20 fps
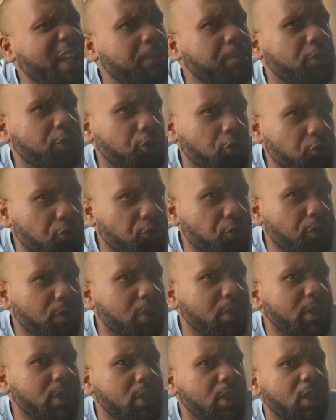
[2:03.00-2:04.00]
producer
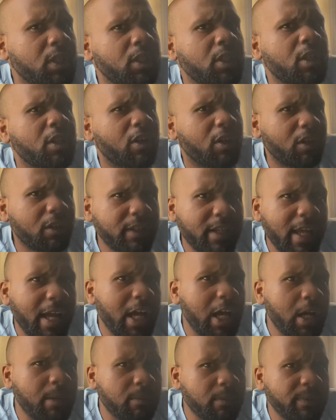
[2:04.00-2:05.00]
on the
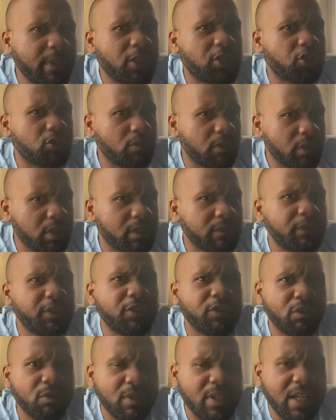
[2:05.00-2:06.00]
album that you will, you
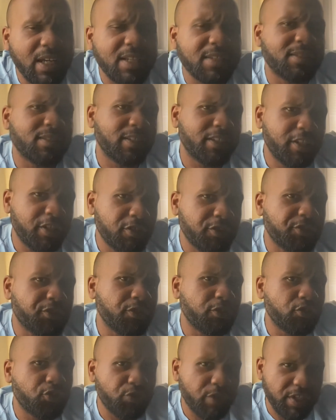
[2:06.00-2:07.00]
know, constantly hear
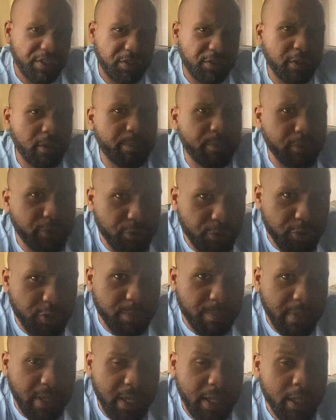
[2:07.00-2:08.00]
certain tracks that they're produced
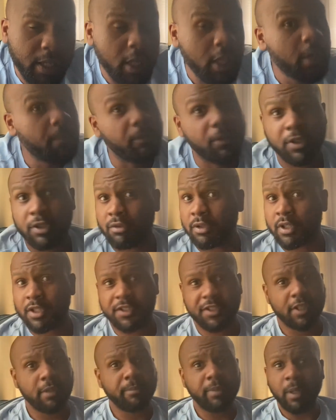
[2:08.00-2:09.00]
by. But you get
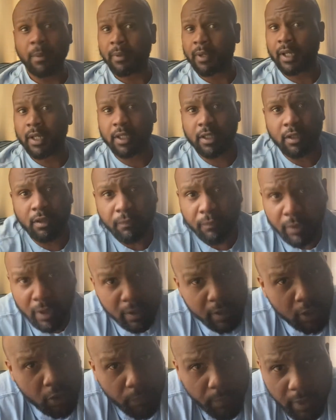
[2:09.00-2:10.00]
some people that get
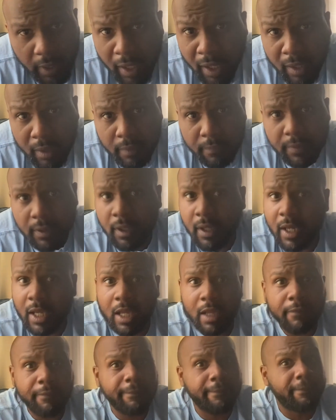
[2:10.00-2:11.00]
very creative. They'll
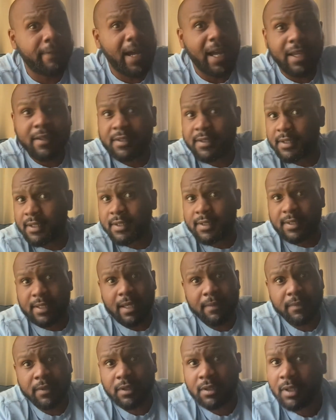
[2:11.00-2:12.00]
have 5, 6,
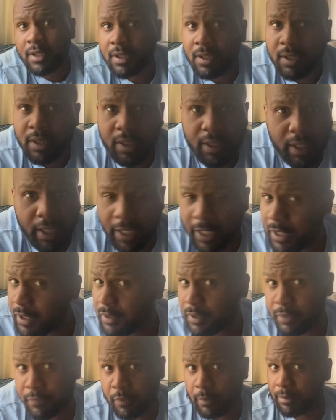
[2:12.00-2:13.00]
7, 8
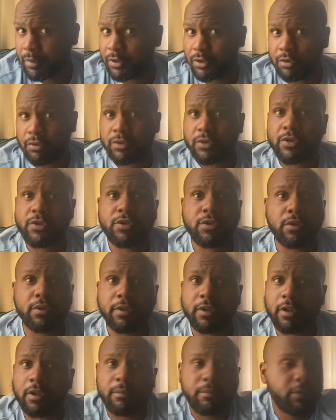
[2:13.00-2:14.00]
different producers on
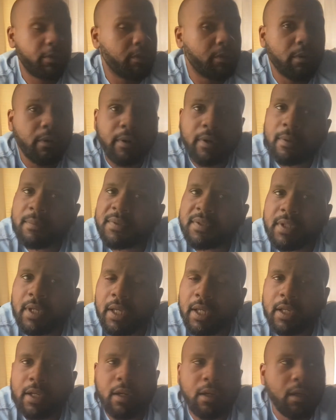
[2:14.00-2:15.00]
there. You know what I'm
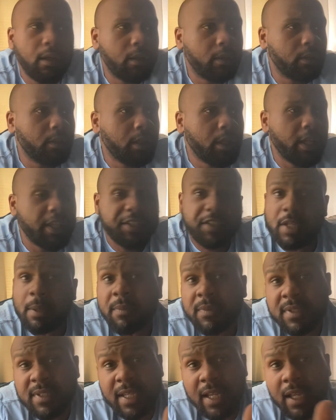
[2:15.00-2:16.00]
saying?
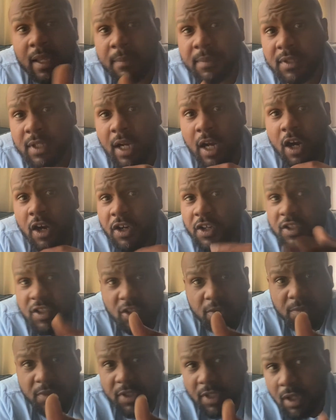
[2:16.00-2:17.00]
Sometimes the artists
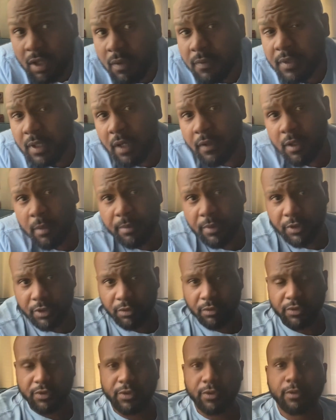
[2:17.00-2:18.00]
themselves are the
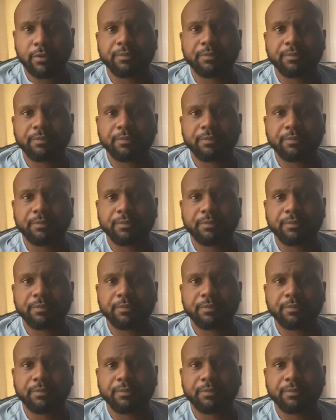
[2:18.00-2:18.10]
producer.